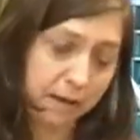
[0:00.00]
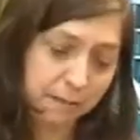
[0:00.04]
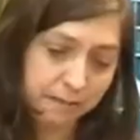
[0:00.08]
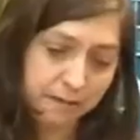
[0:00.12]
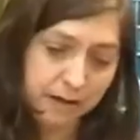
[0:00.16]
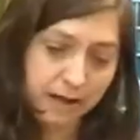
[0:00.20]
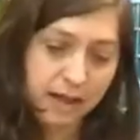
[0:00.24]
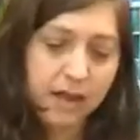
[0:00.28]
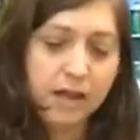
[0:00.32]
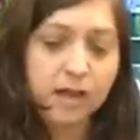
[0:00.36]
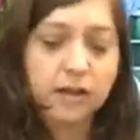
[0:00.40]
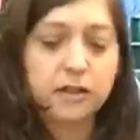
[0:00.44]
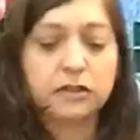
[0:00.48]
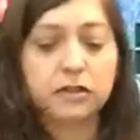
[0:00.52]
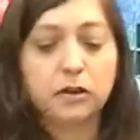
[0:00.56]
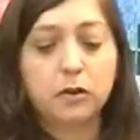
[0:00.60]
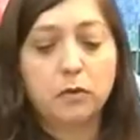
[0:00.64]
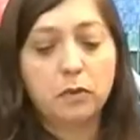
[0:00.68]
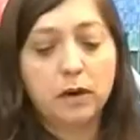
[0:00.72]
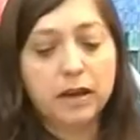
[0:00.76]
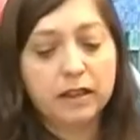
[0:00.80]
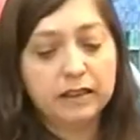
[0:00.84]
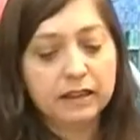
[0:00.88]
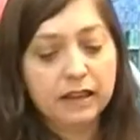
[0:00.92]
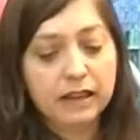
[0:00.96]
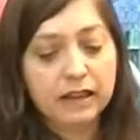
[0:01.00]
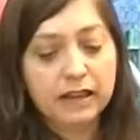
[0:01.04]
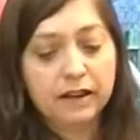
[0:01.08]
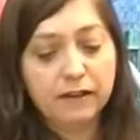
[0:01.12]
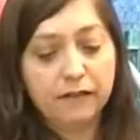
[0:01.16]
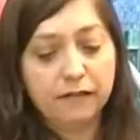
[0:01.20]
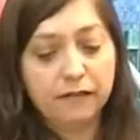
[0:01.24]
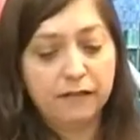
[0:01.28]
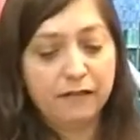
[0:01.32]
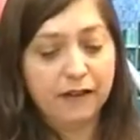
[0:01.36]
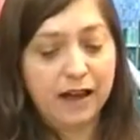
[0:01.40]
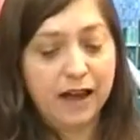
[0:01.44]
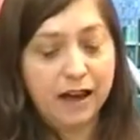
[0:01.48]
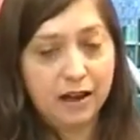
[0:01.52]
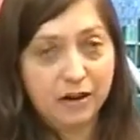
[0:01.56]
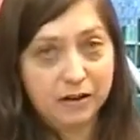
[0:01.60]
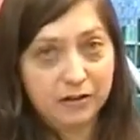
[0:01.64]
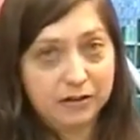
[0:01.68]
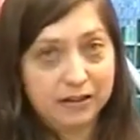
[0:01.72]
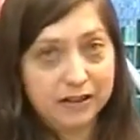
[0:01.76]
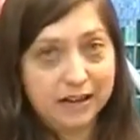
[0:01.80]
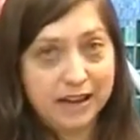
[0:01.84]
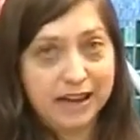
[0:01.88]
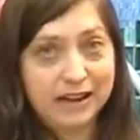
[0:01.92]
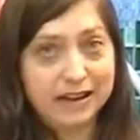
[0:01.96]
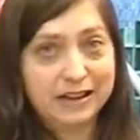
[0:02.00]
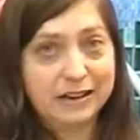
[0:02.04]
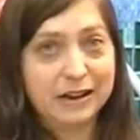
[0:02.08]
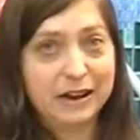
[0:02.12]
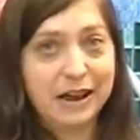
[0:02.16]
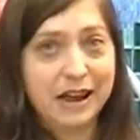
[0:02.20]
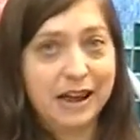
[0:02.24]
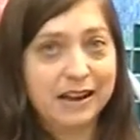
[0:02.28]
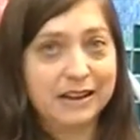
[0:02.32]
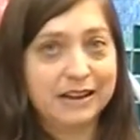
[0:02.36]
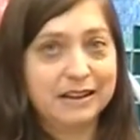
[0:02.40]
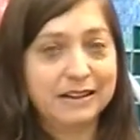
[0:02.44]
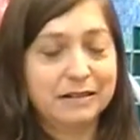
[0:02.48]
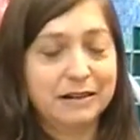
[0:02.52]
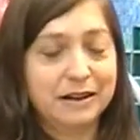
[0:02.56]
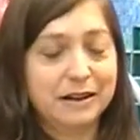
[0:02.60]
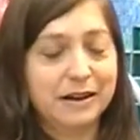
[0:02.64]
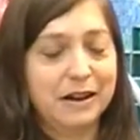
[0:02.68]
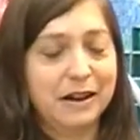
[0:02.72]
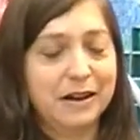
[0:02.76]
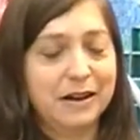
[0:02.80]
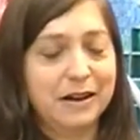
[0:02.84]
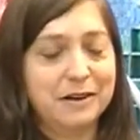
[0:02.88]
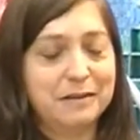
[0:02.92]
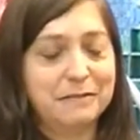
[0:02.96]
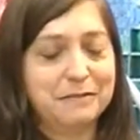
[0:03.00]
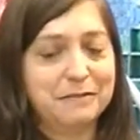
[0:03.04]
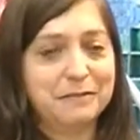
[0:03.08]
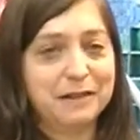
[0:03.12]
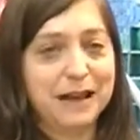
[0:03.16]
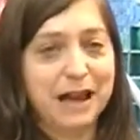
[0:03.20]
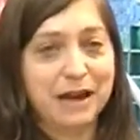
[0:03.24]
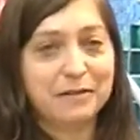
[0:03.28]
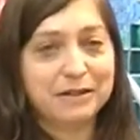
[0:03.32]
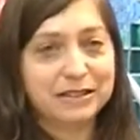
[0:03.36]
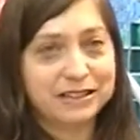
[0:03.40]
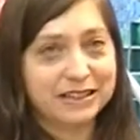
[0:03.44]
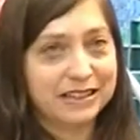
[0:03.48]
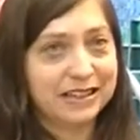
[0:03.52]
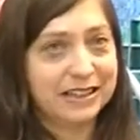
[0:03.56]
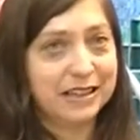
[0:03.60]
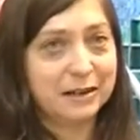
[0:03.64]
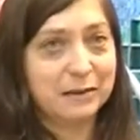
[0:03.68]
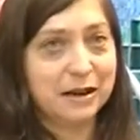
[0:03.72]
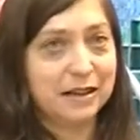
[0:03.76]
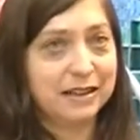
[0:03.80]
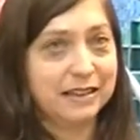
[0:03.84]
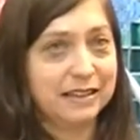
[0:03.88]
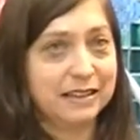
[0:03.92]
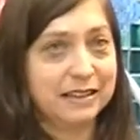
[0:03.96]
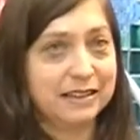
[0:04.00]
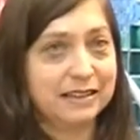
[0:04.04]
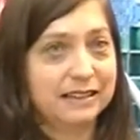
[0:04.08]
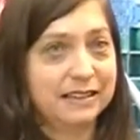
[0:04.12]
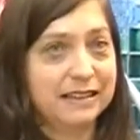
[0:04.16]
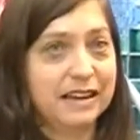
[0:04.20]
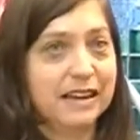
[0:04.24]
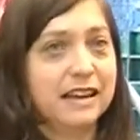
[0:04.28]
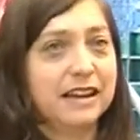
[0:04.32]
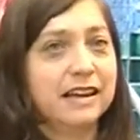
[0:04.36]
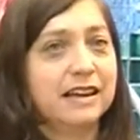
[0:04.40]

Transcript: Mm. So what they have found, and and um, I was thinking about this.